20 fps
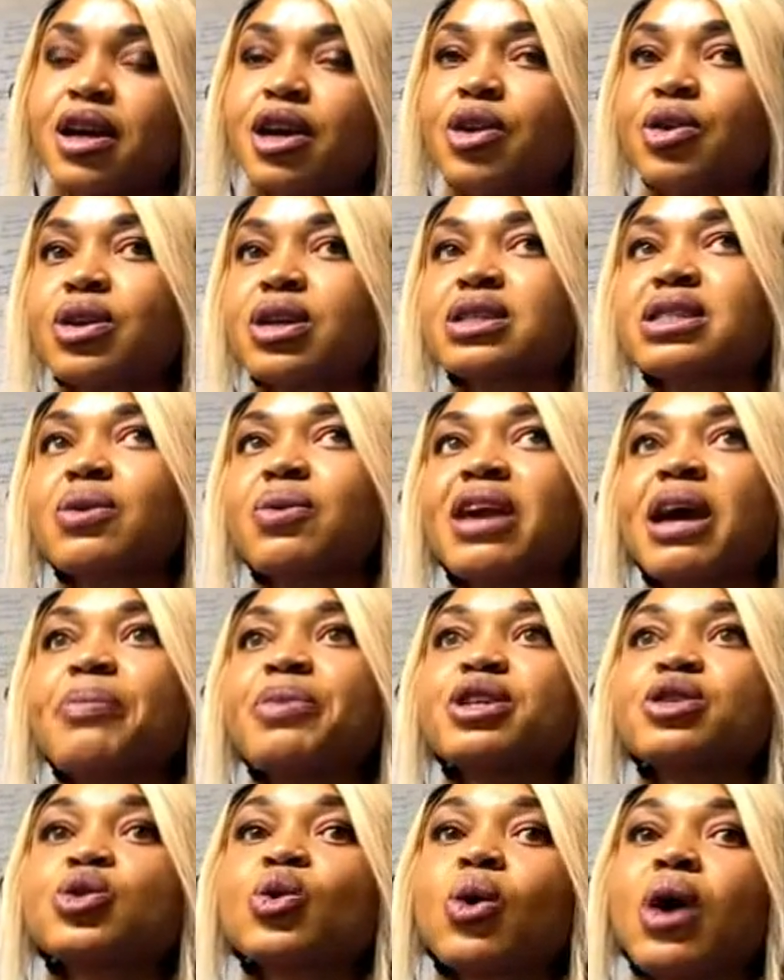You understand what I
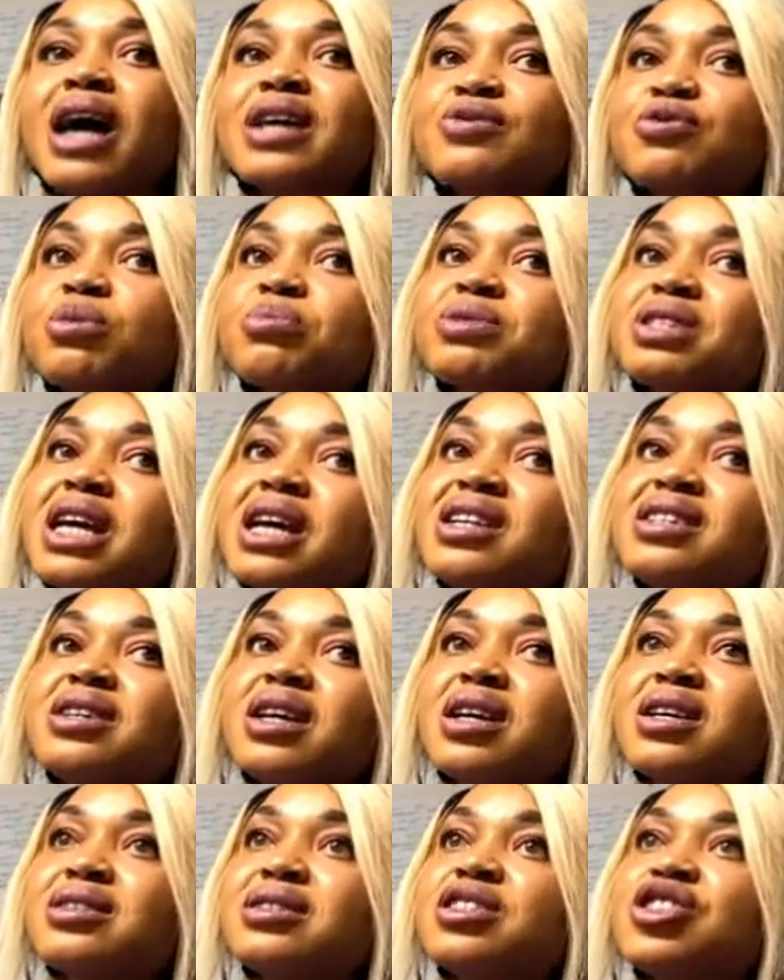mean? So as from 10
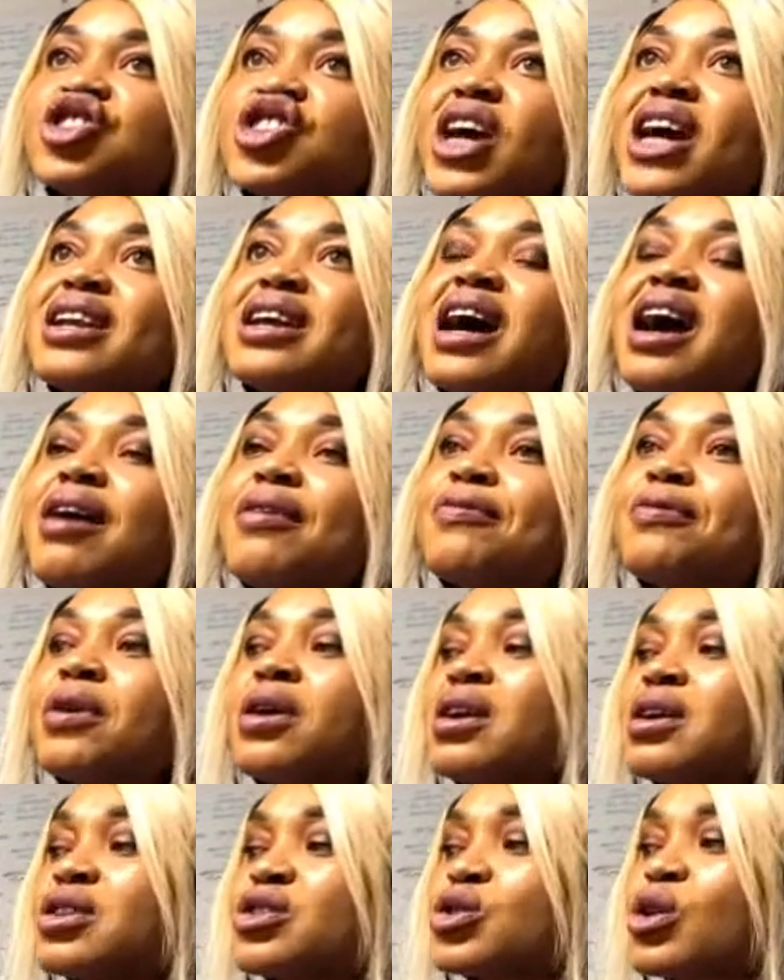years, the child have
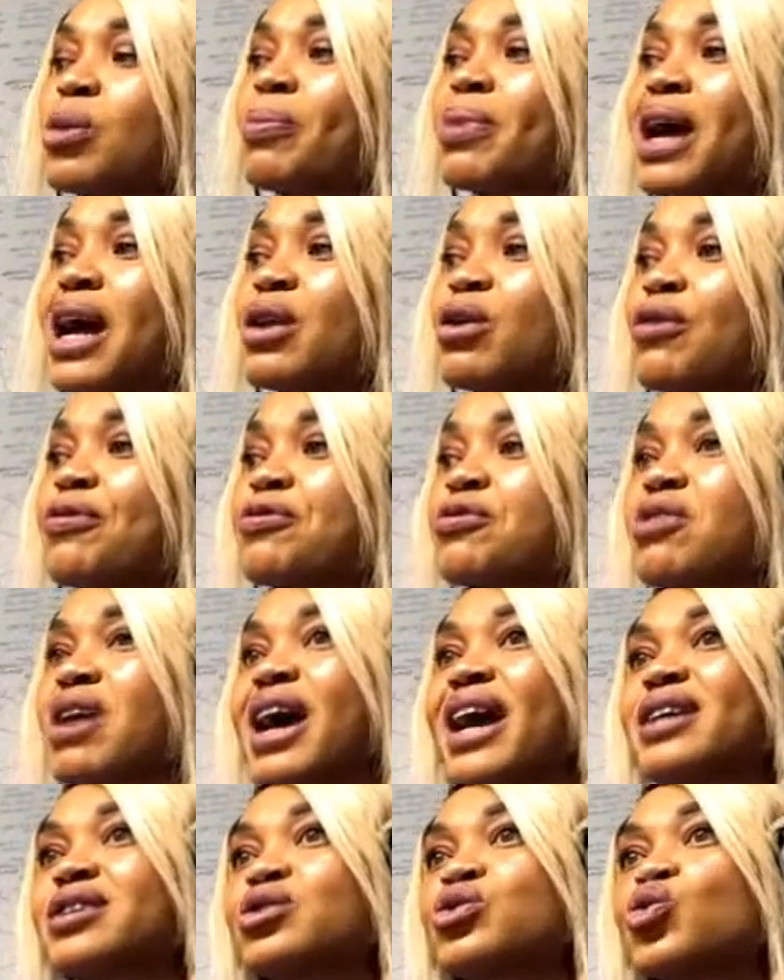some kind of
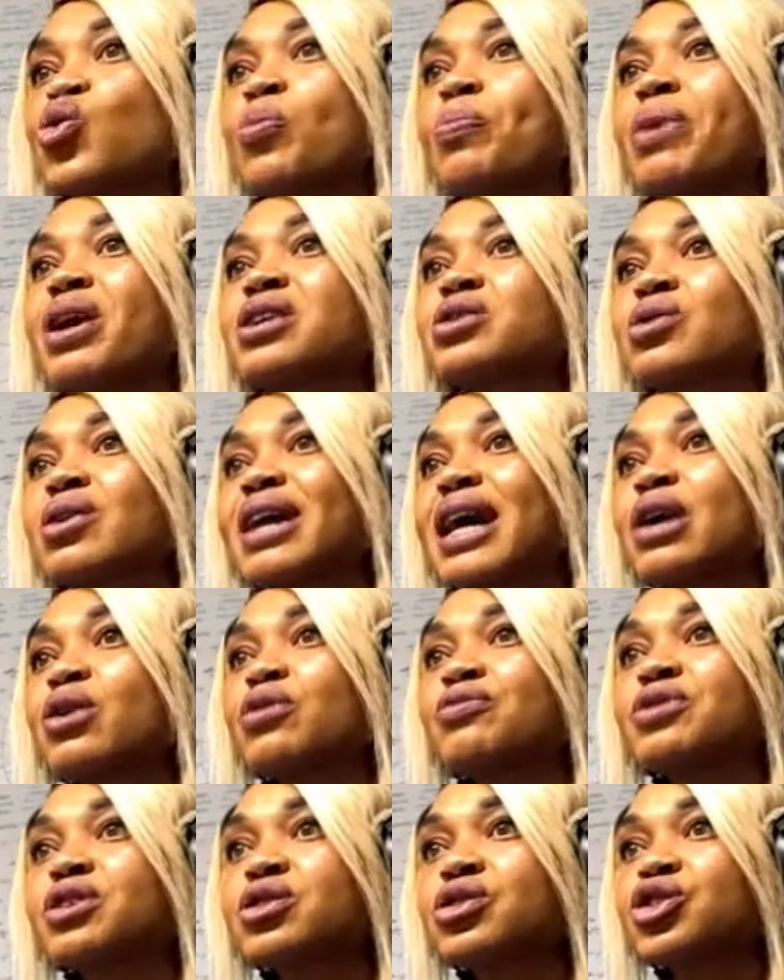right to make some kind
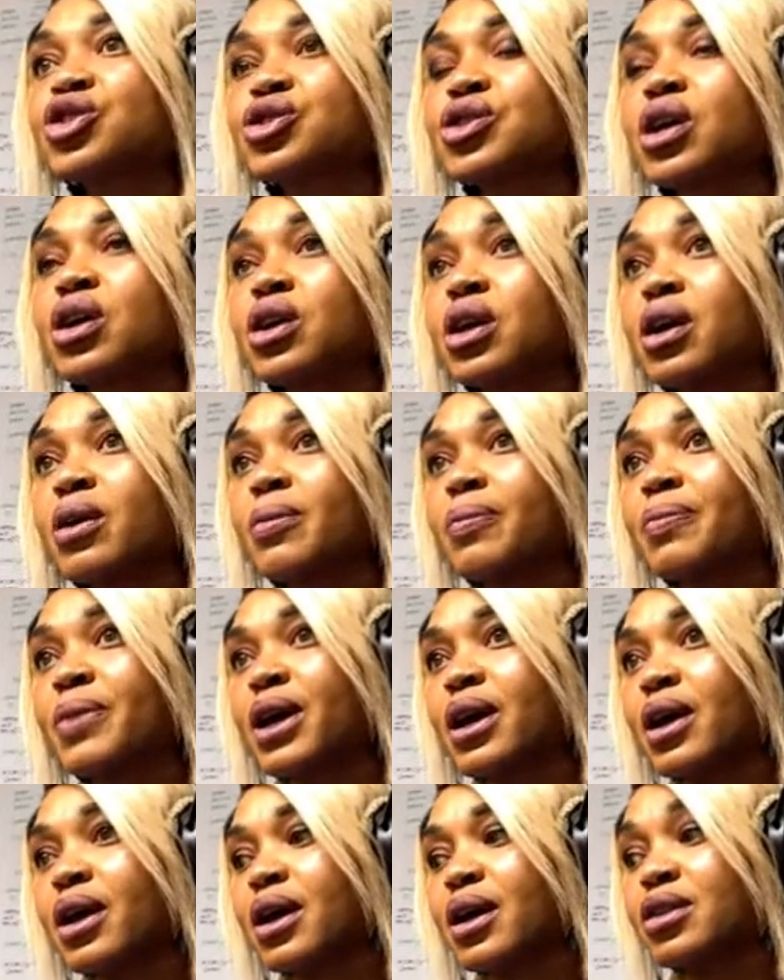of
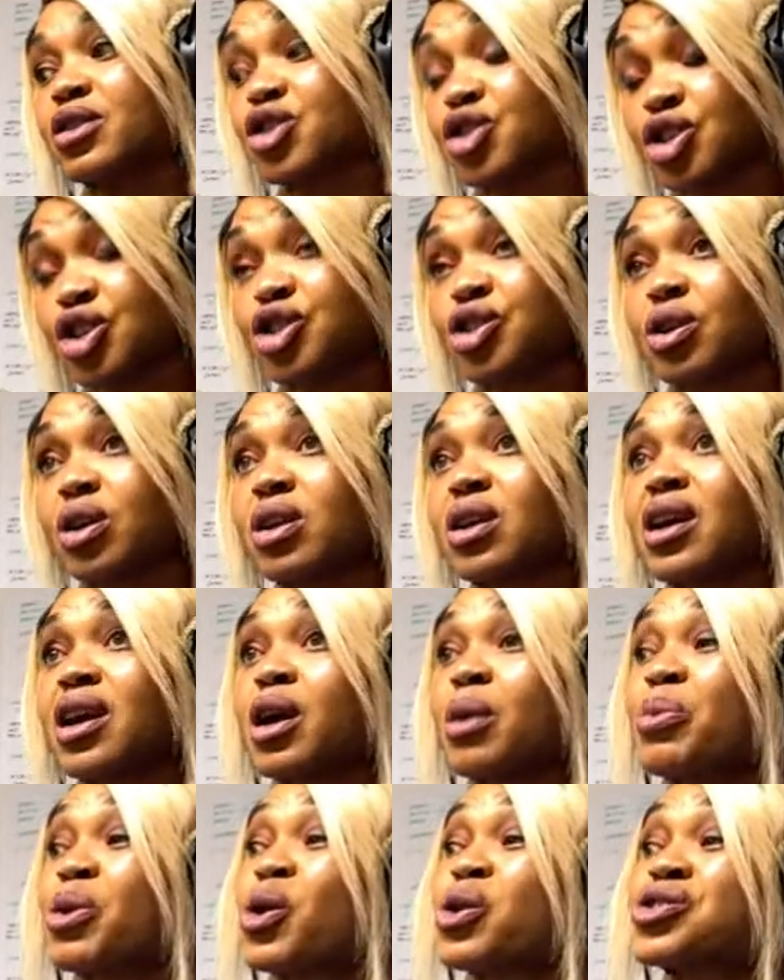decision
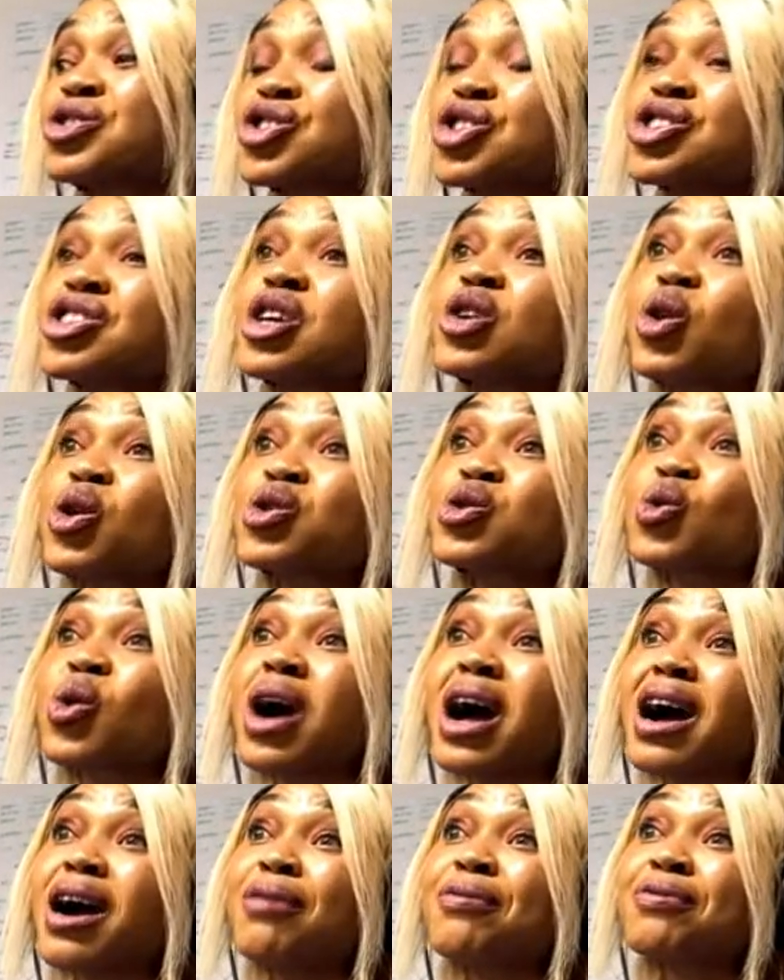because children also
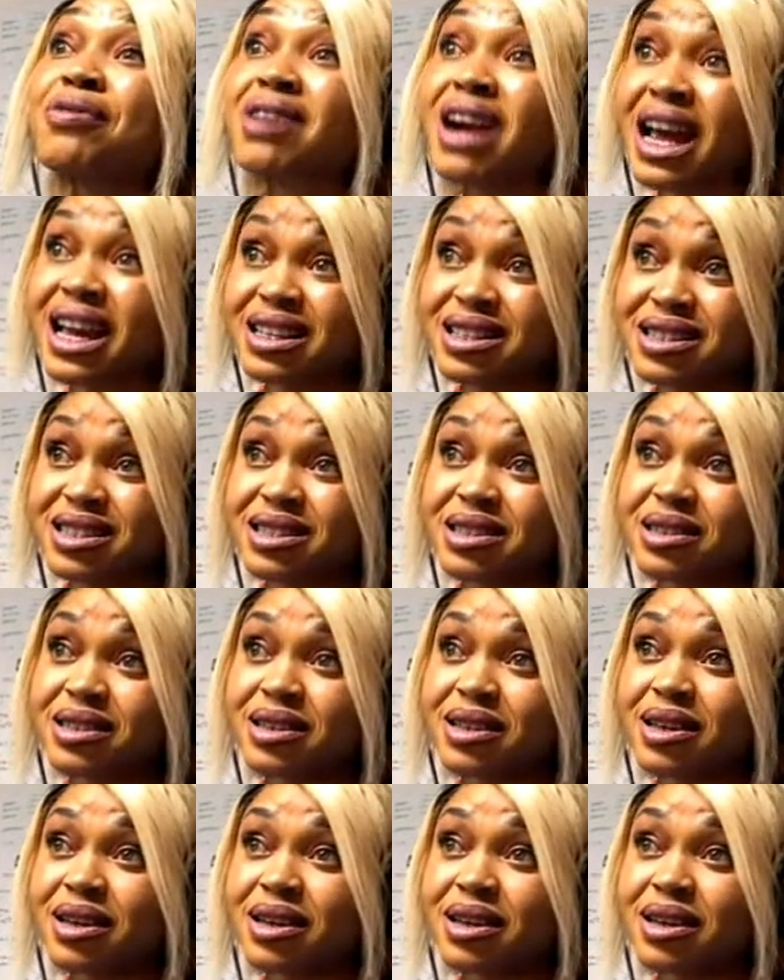have rights.